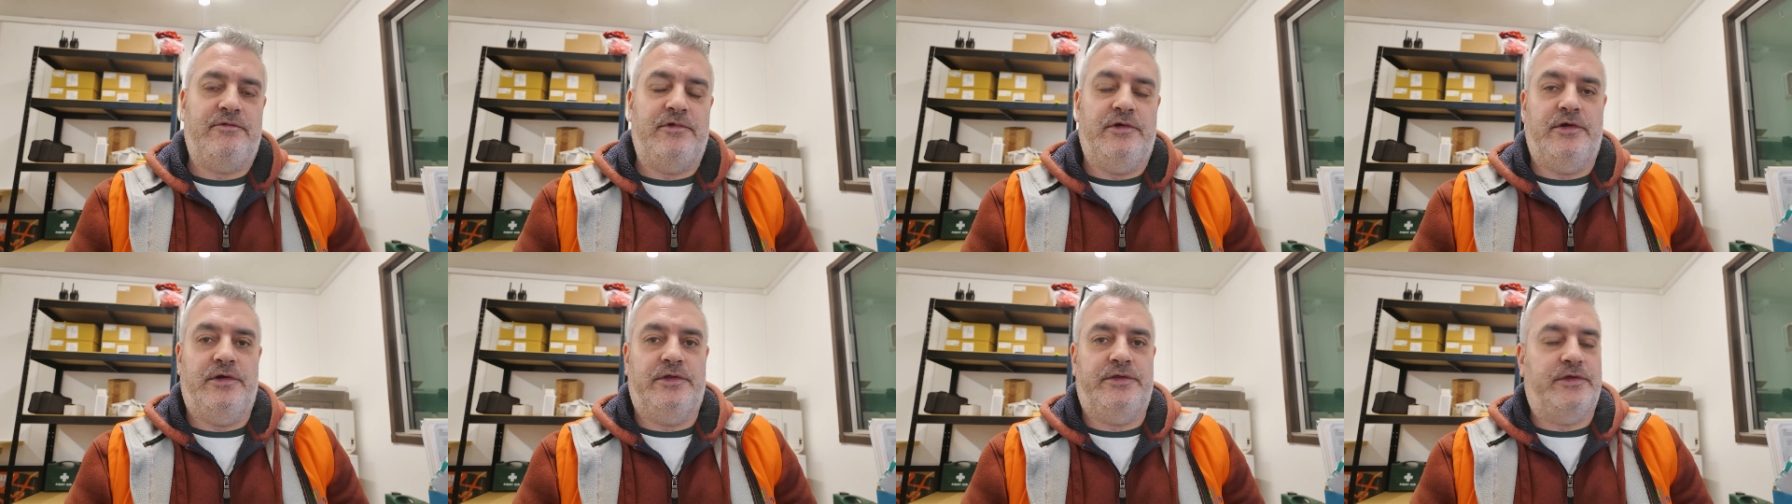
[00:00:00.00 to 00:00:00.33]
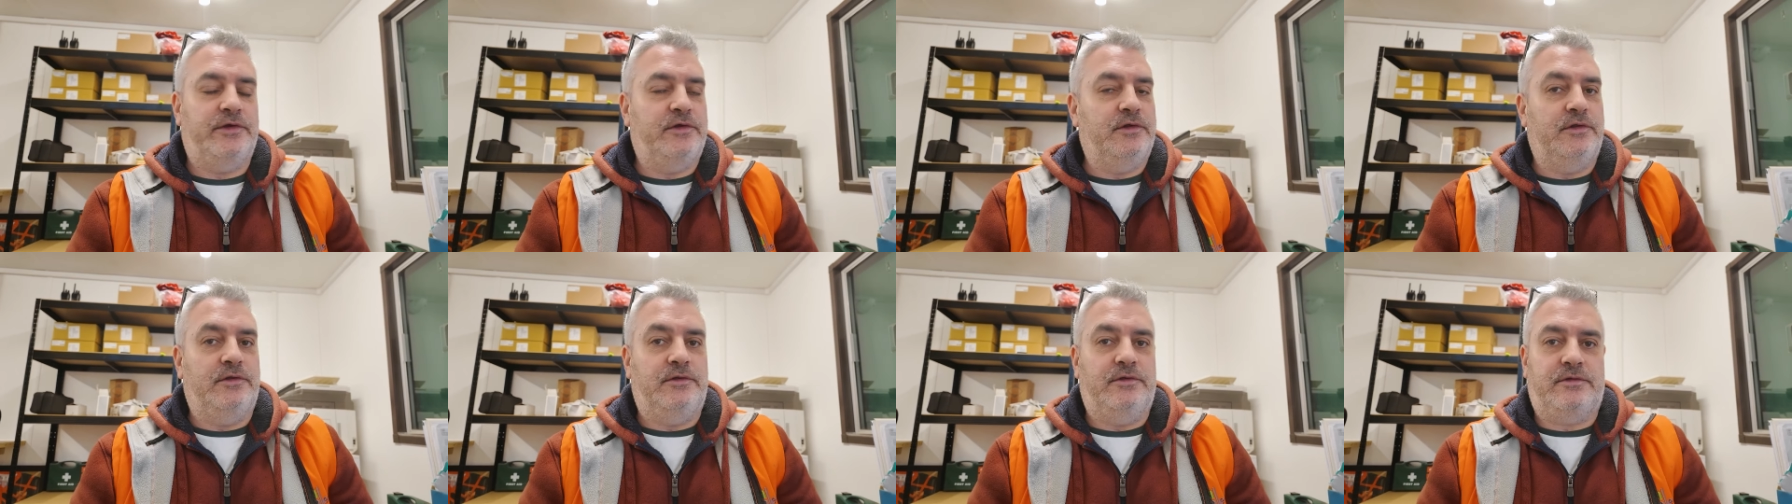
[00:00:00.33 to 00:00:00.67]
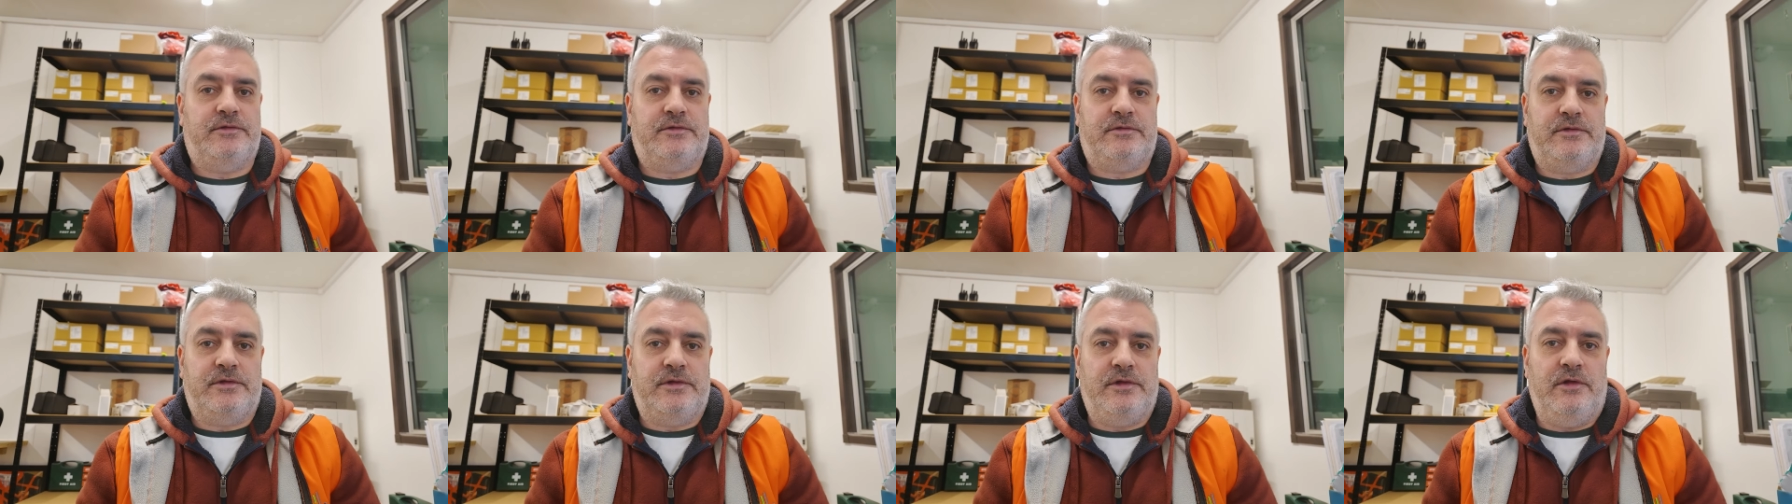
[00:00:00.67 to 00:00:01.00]
the road that'll
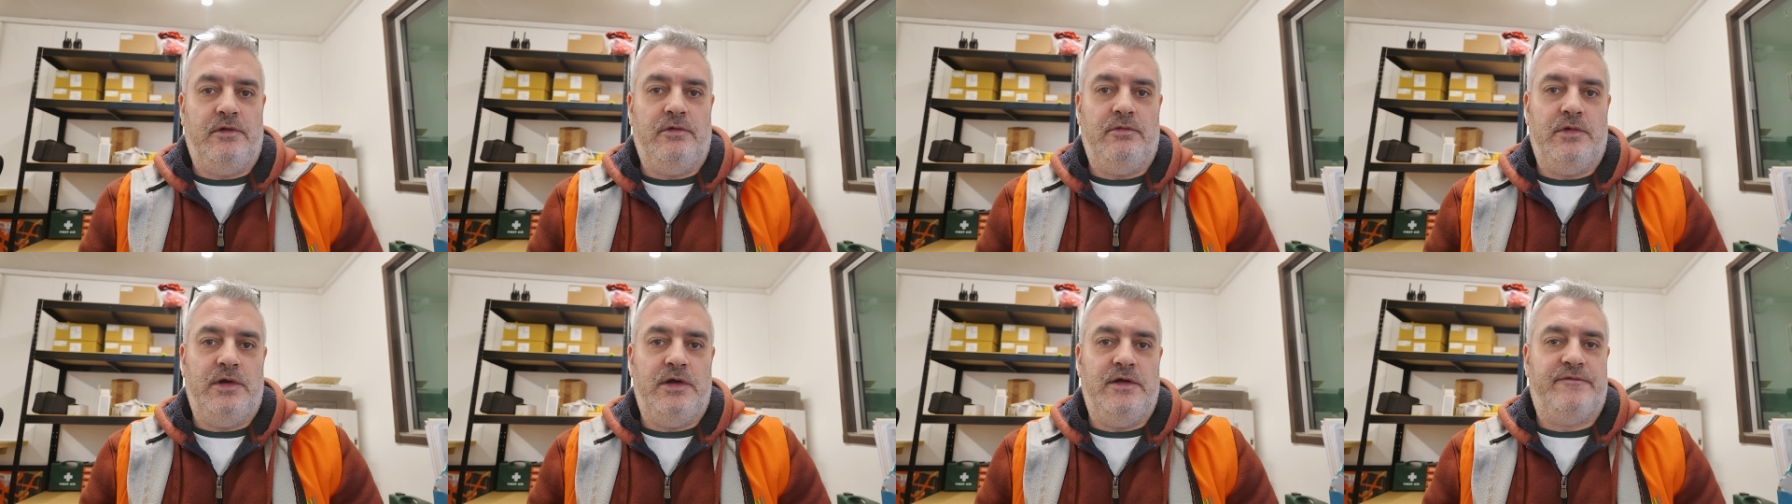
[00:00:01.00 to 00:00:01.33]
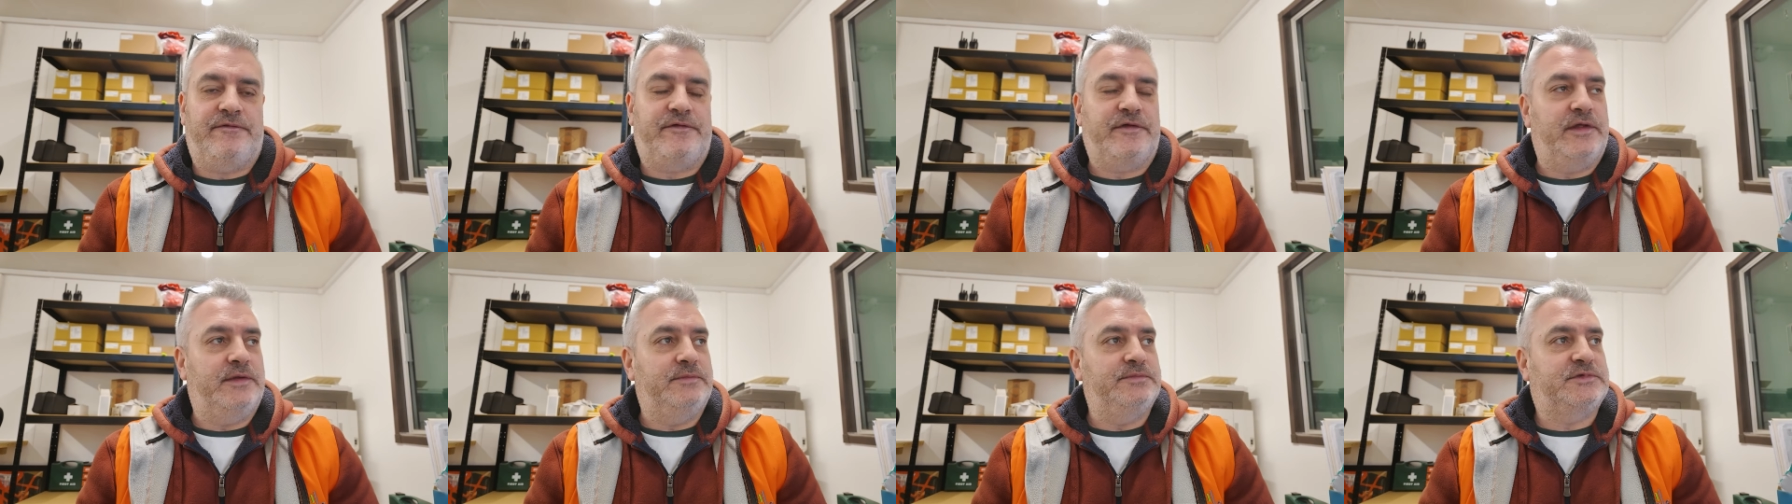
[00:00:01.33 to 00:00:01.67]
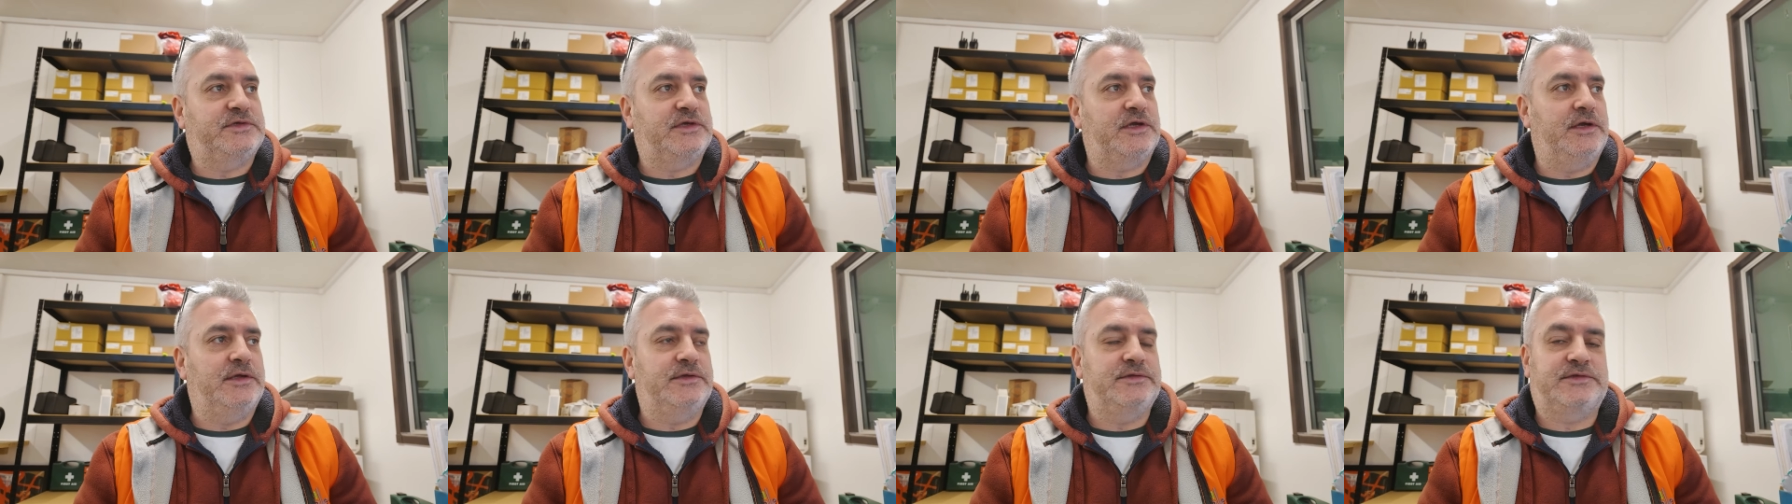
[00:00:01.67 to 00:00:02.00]
that'll work for them
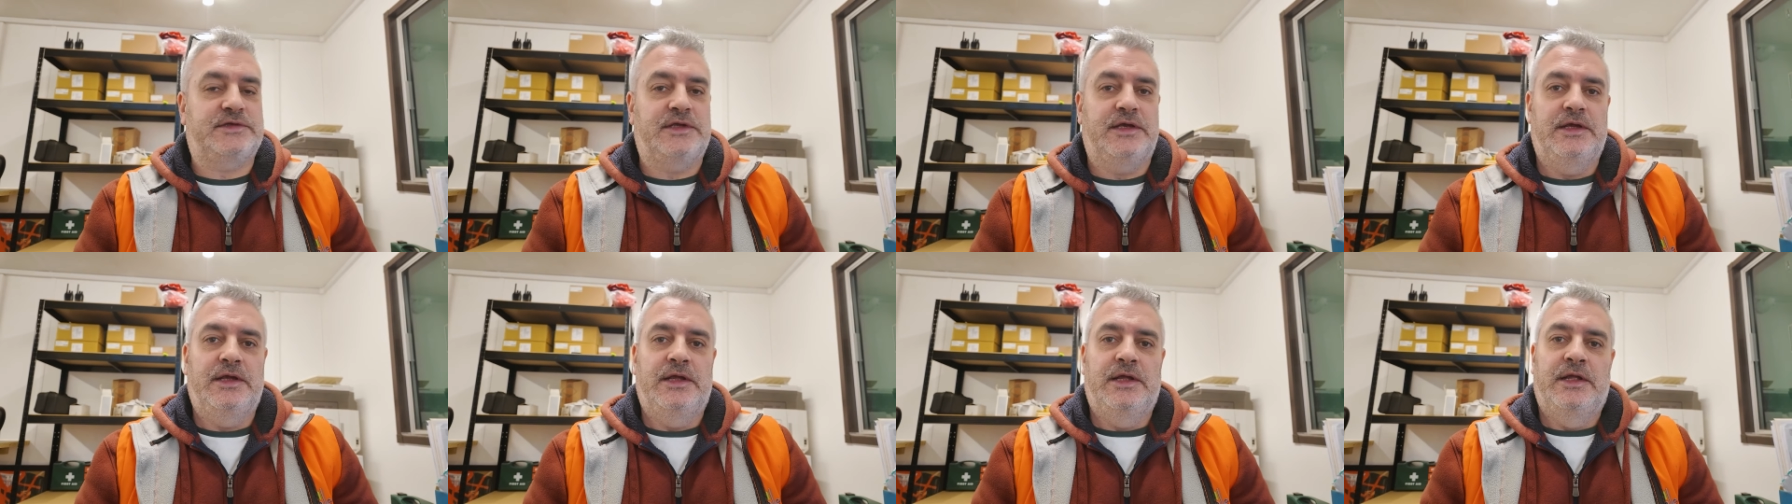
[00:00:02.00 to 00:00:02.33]
terms.